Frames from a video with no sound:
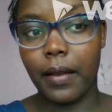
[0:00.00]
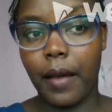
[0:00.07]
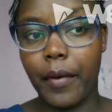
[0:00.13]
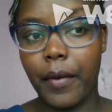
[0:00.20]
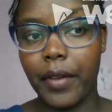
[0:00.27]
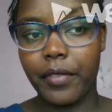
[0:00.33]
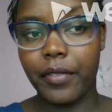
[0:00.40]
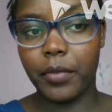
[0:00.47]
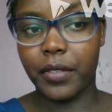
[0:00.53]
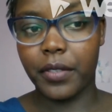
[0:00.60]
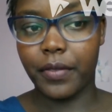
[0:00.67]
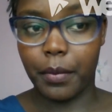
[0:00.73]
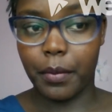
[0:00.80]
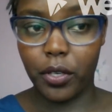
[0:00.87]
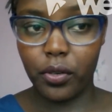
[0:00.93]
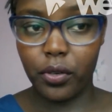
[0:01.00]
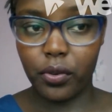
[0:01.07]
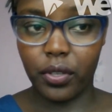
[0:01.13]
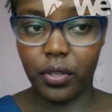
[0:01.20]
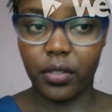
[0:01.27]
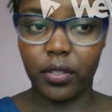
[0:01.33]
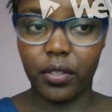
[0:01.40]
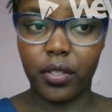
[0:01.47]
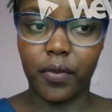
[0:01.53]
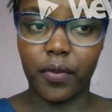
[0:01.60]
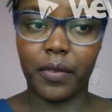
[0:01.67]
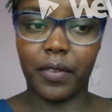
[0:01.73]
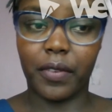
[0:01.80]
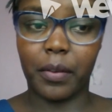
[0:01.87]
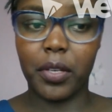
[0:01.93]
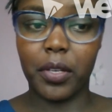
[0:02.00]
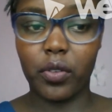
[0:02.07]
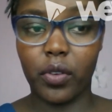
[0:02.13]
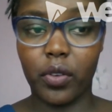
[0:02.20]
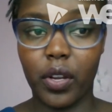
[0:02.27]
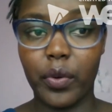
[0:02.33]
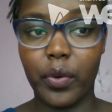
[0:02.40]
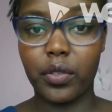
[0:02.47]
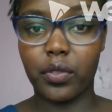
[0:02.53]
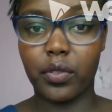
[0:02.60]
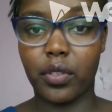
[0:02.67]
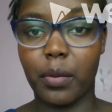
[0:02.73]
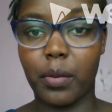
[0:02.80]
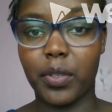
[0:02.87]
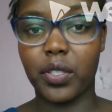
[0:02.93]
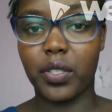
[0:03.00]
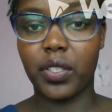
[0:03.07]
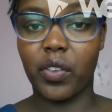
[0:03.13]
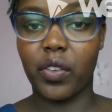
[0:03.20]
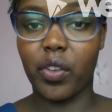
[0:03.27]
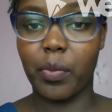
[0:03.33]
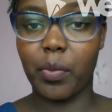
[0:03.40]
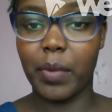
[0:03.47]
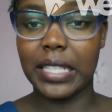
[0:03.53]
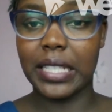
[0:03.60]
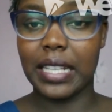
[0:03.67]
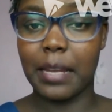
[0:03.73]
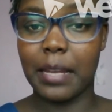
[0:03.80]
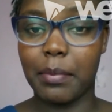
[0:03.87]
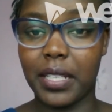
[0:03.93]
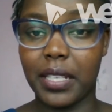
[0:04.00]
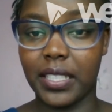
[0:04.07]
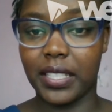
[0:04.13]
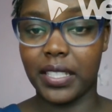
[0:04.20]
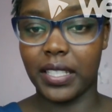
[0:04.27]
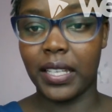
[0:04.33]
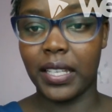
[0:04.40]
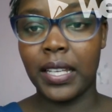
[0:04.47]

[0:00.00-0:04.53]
Away from defamation, the tort of defamation, I want to talk about occupiers liability.